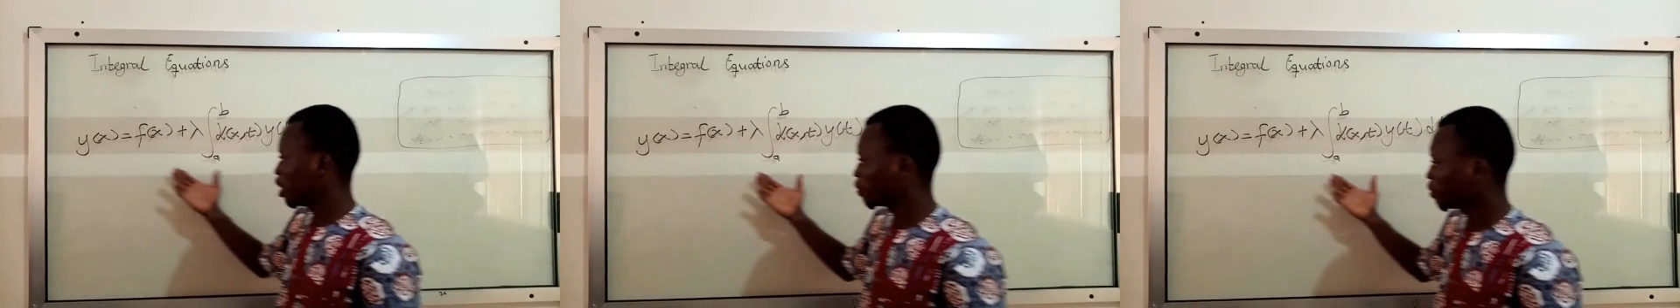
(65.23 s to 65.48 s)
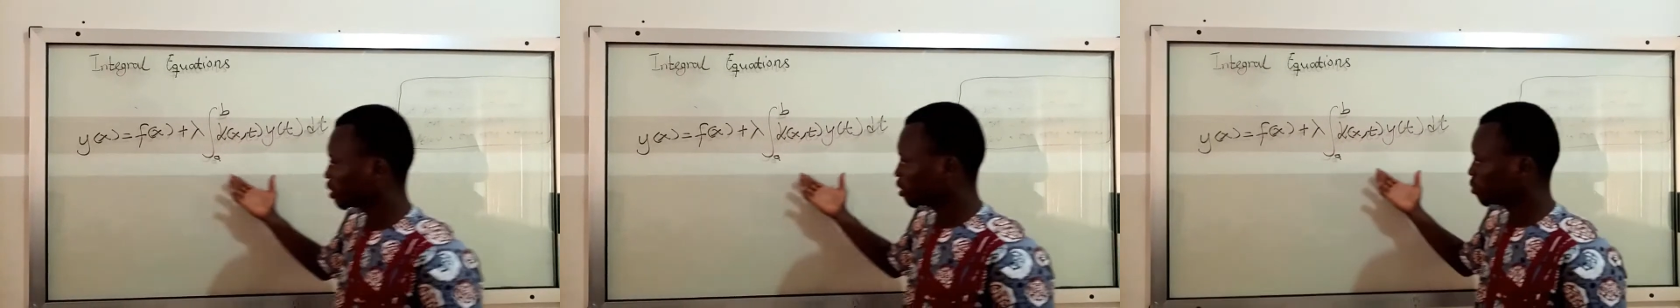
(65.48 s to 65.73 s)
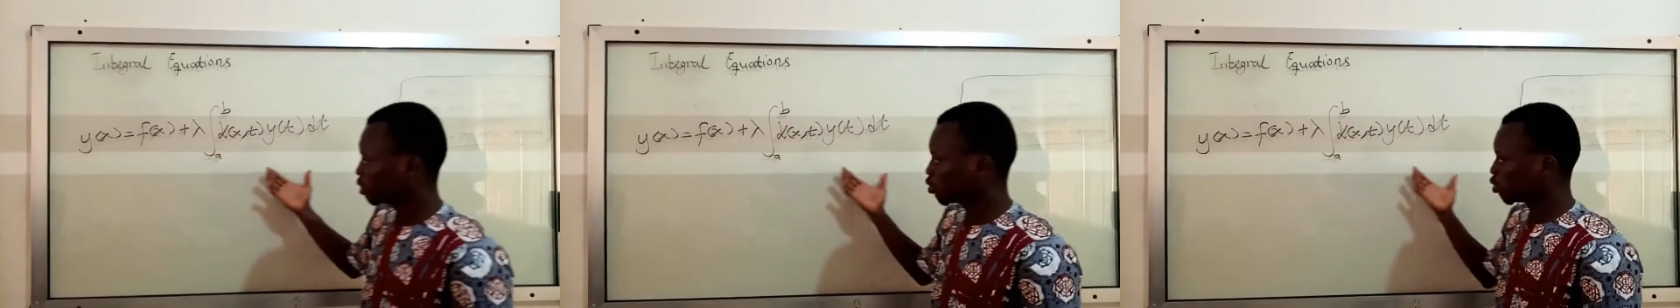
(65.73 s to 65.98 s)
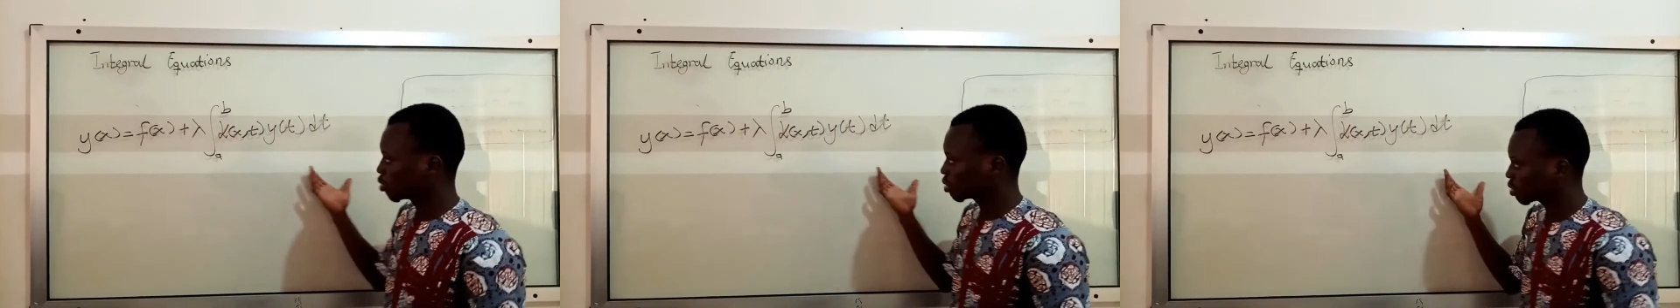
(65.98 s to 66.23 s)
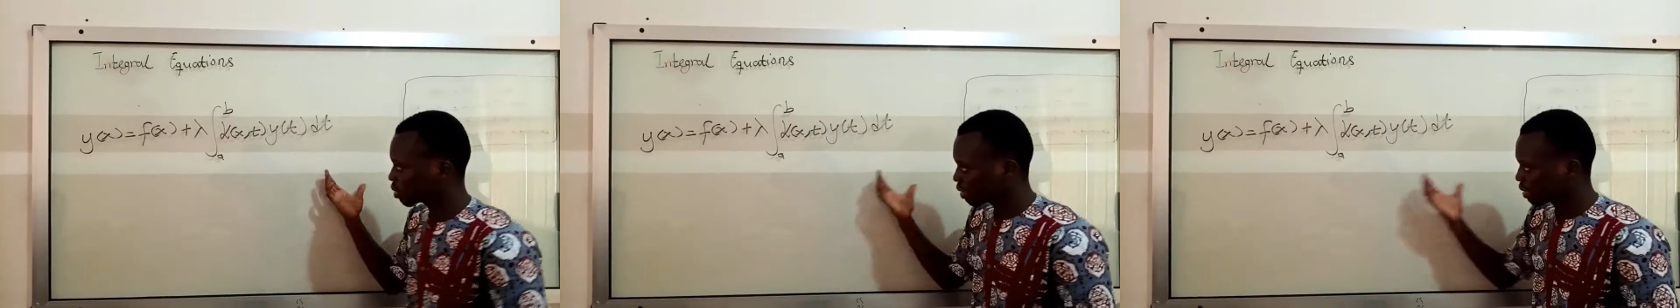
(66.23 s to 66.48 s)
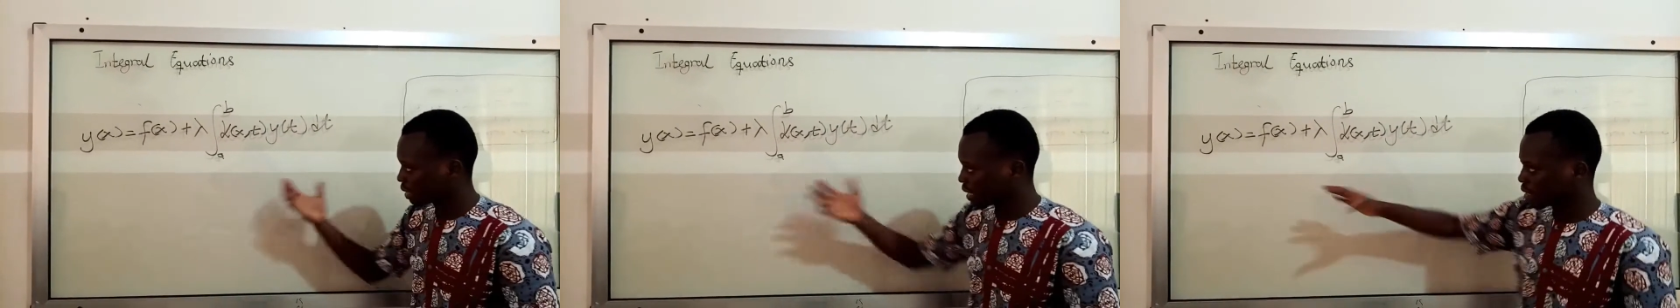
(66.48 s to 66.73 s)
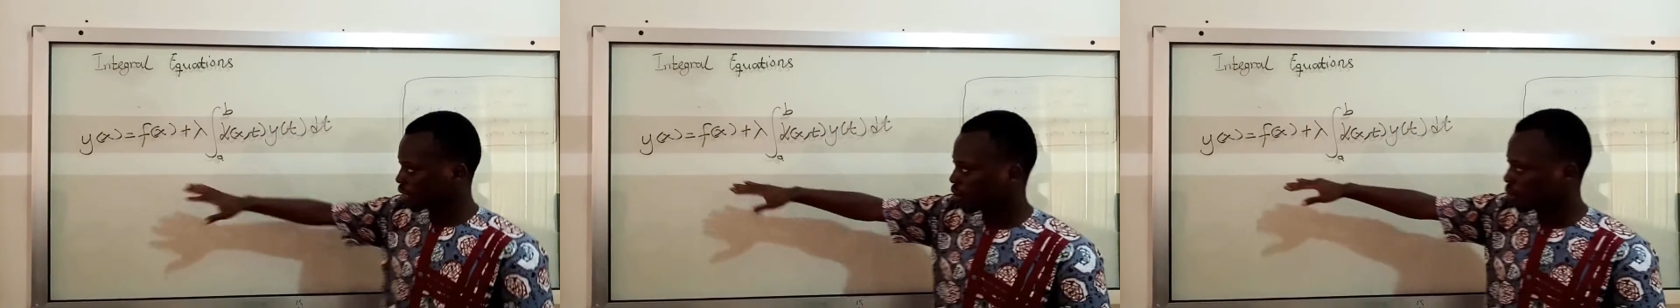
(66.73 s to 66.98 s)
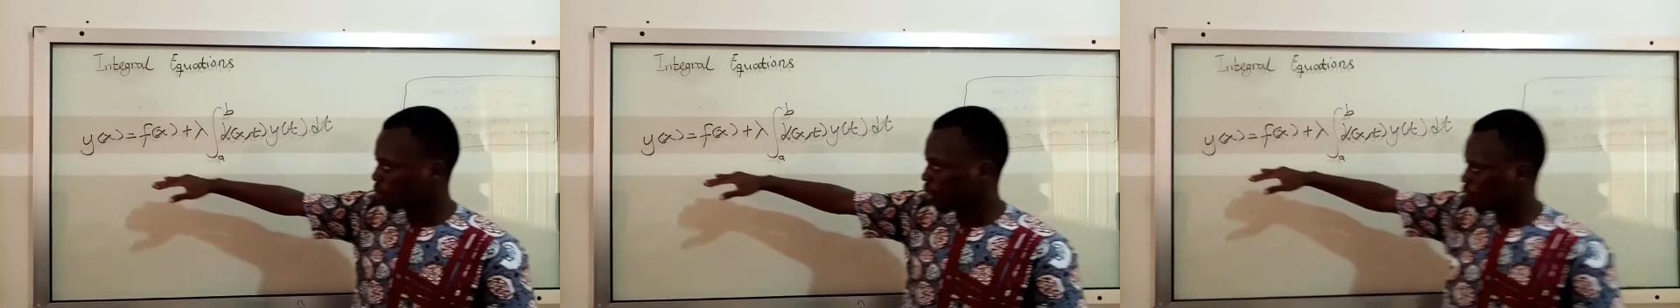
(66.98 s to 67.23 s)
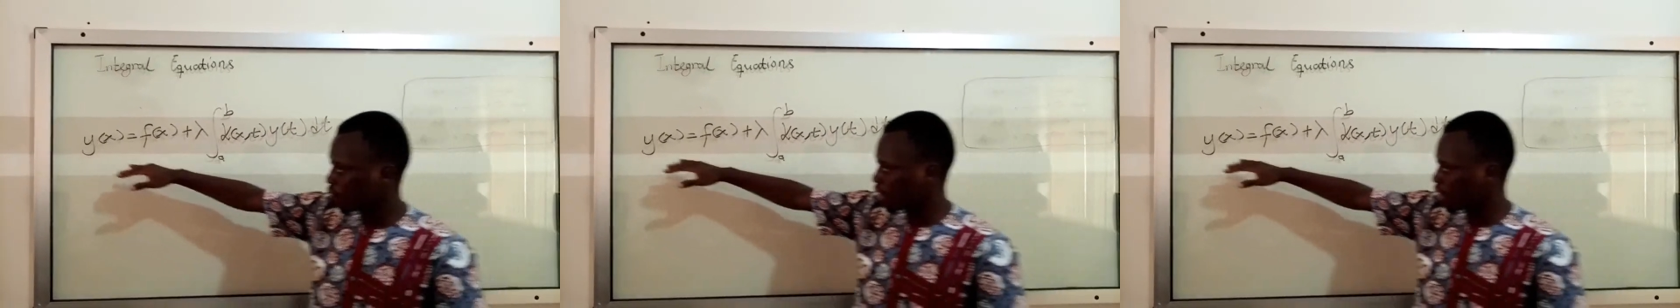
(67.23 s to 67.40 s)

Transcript: equation because this y of